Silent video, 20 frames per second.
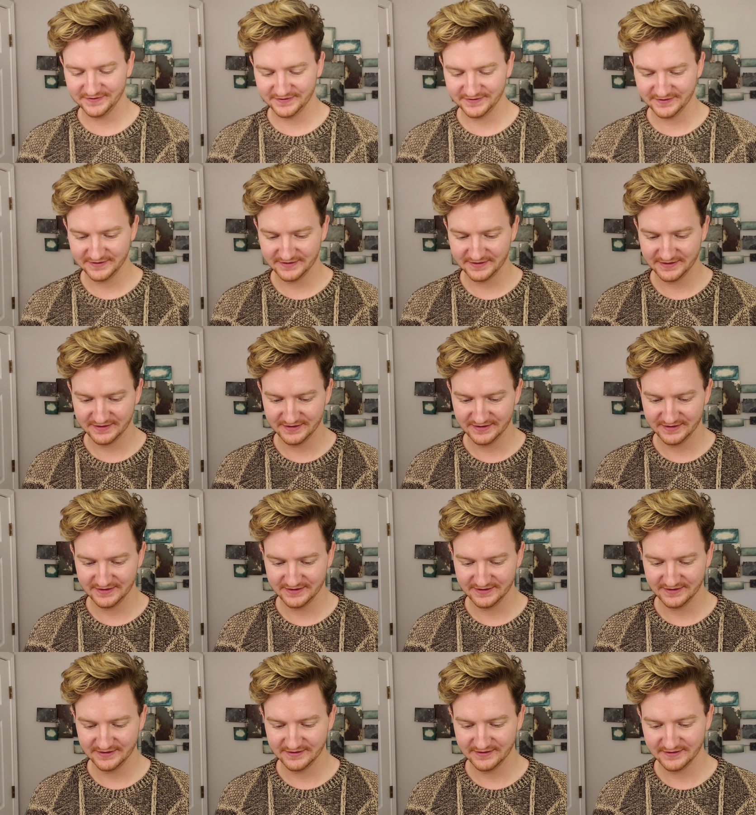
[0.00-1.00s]

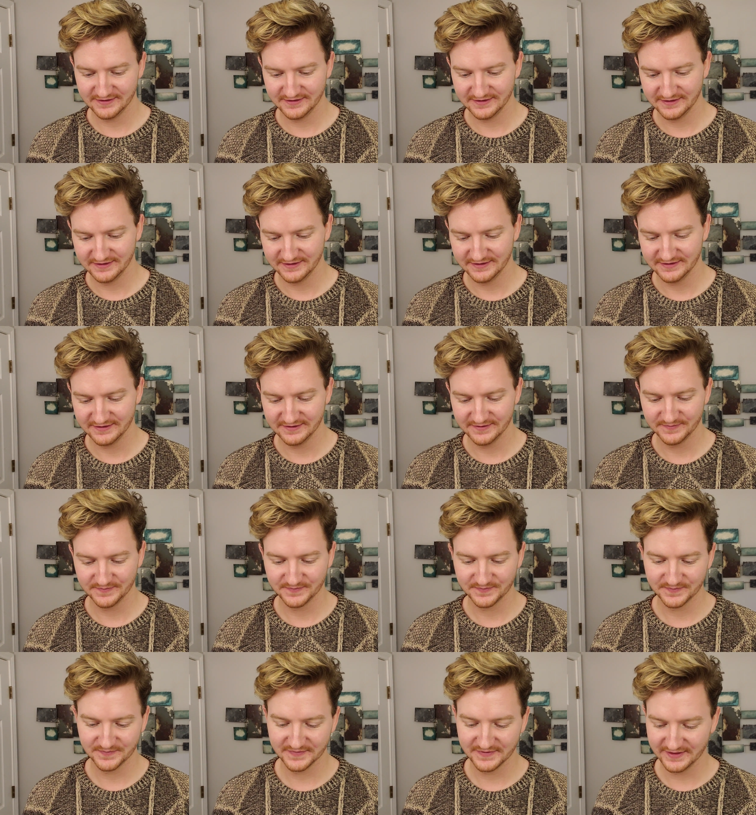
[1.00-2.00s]

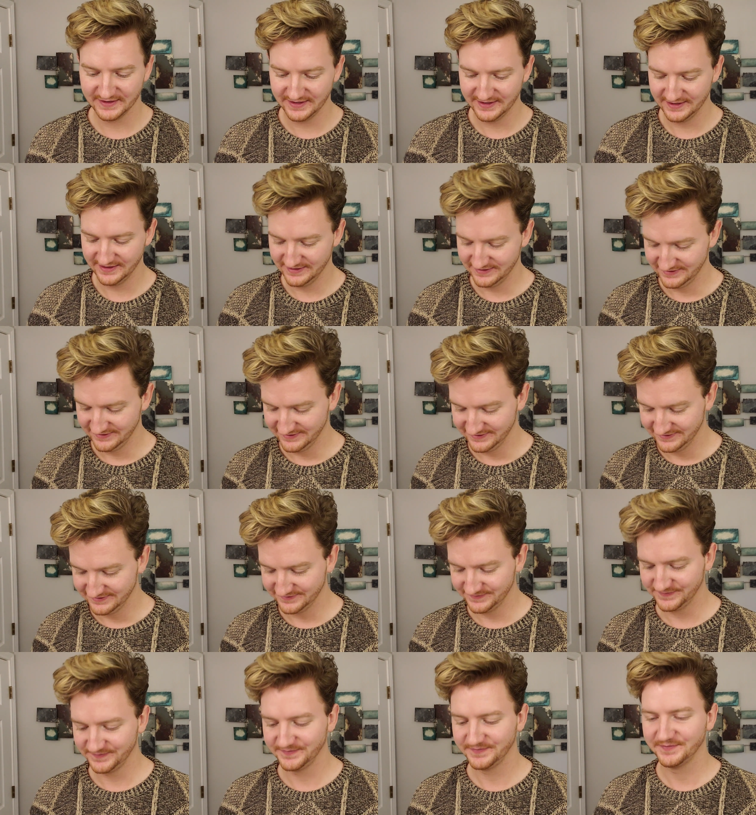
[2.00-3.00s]

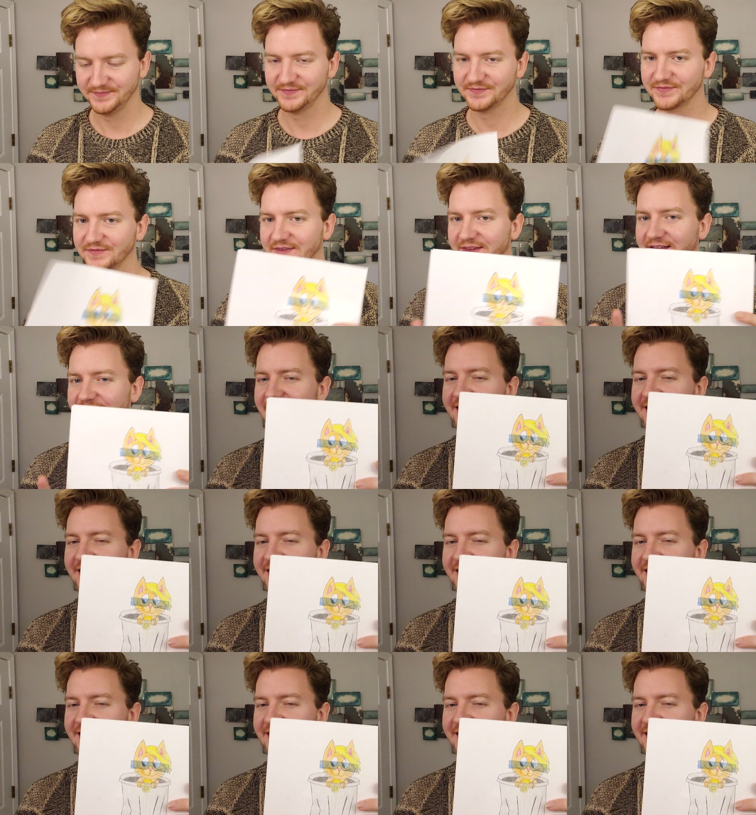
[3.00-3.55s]
(no one is talking)